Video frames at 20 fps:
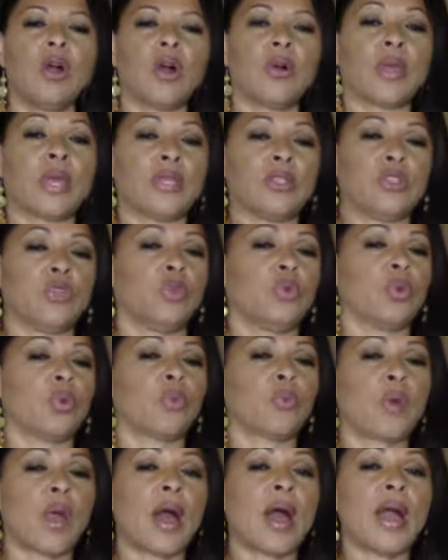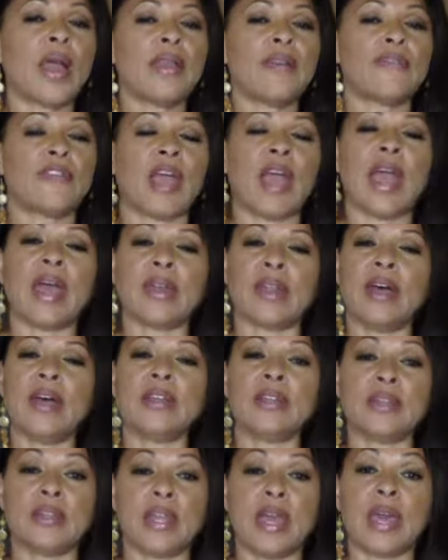Okay, to arrive at
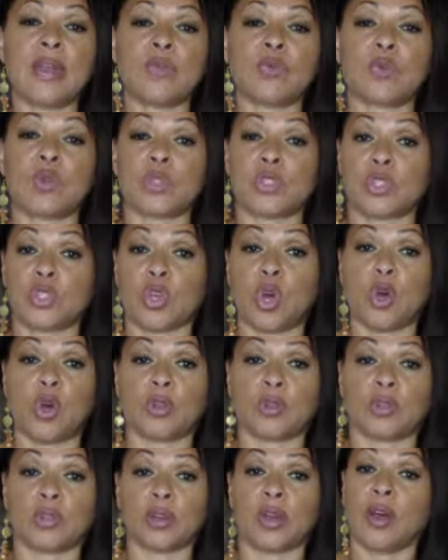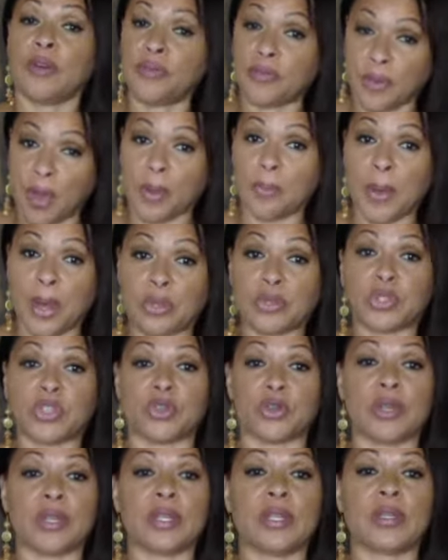a net result about
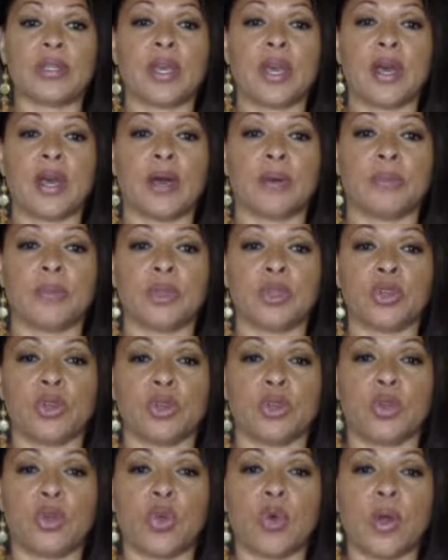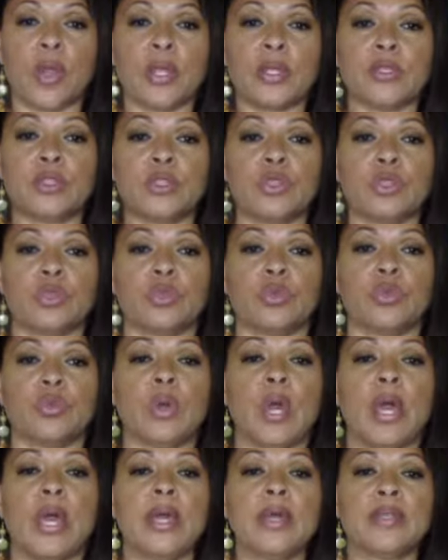your income, you're going
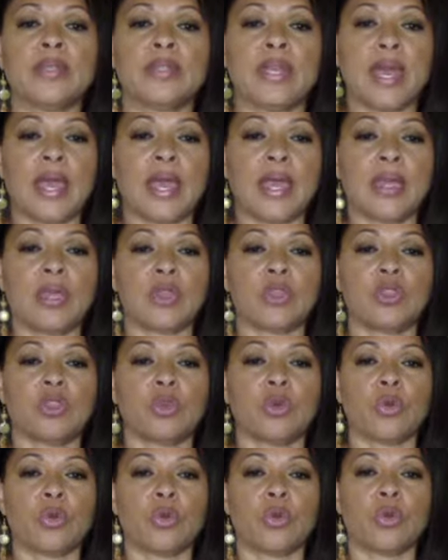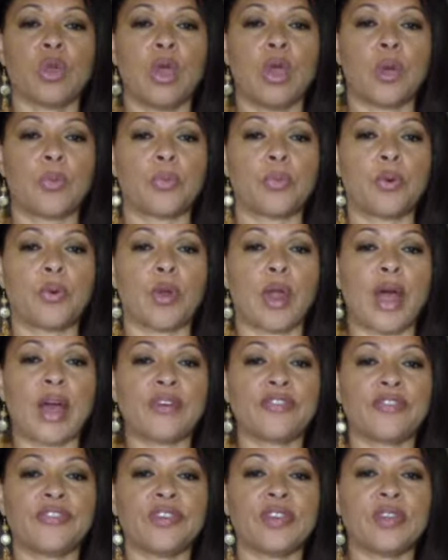to take your
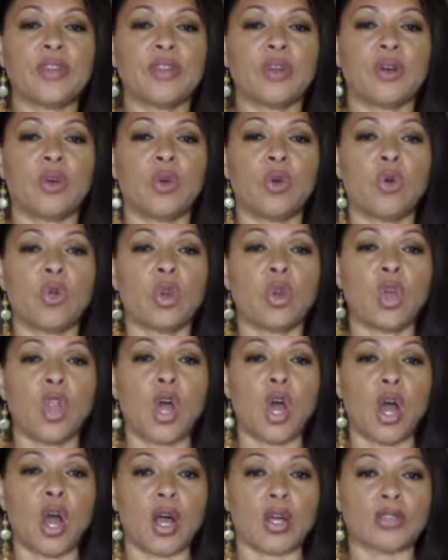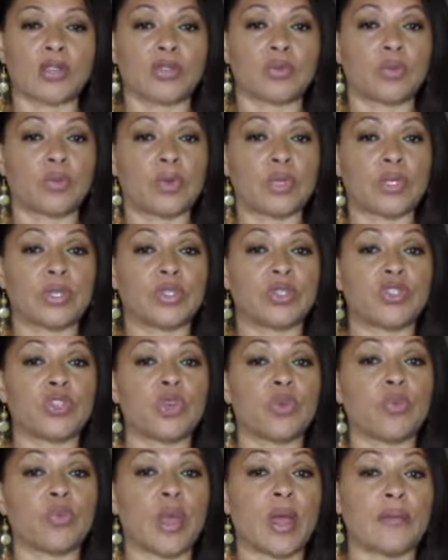profit or loss, which is
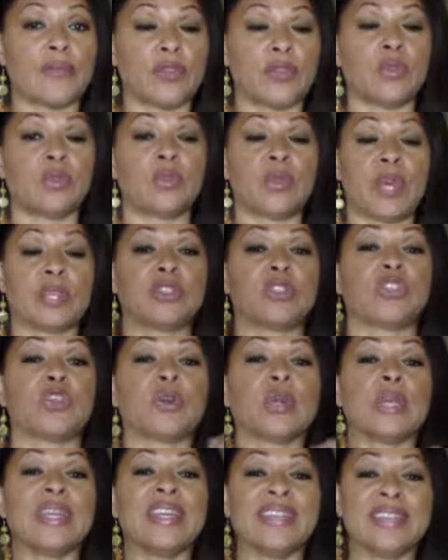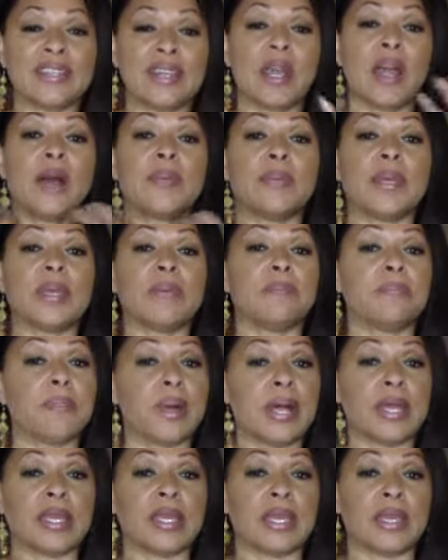your revenue, that's your incoming
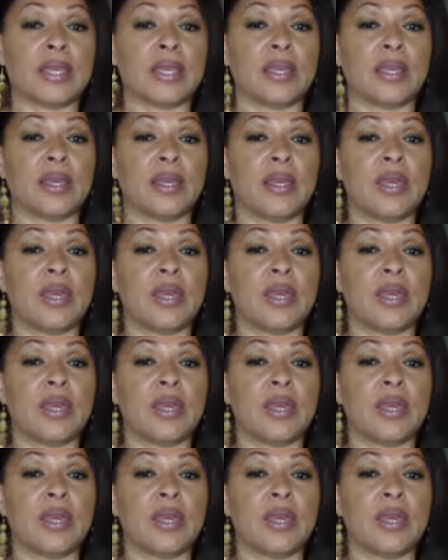money.